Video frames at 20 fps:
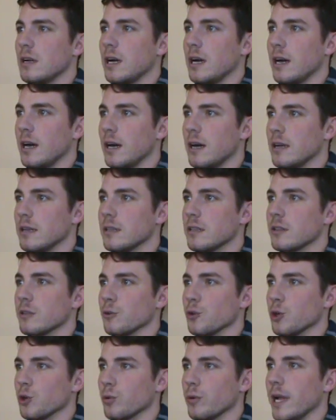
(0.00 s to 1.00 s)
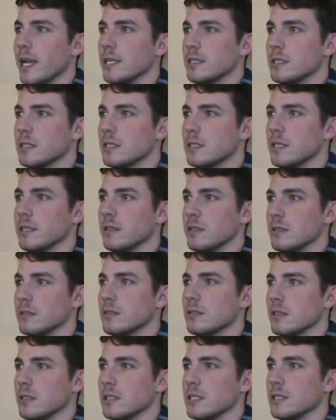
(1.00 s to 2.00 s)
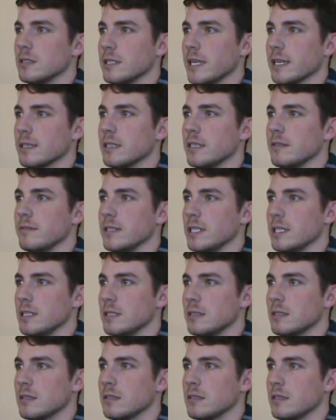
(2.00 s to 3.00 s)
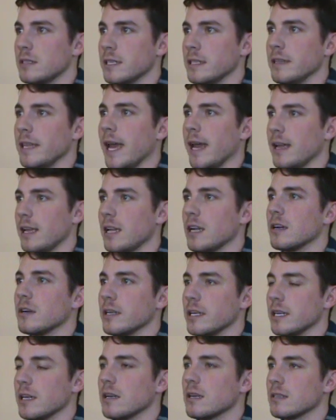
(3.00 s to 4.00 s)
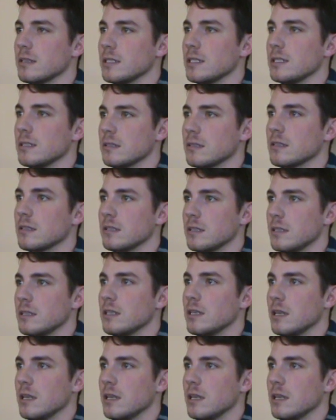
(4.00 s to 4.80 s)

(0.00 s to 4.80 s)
uh, threw a wrench in the insurgents' activities in that area, at least.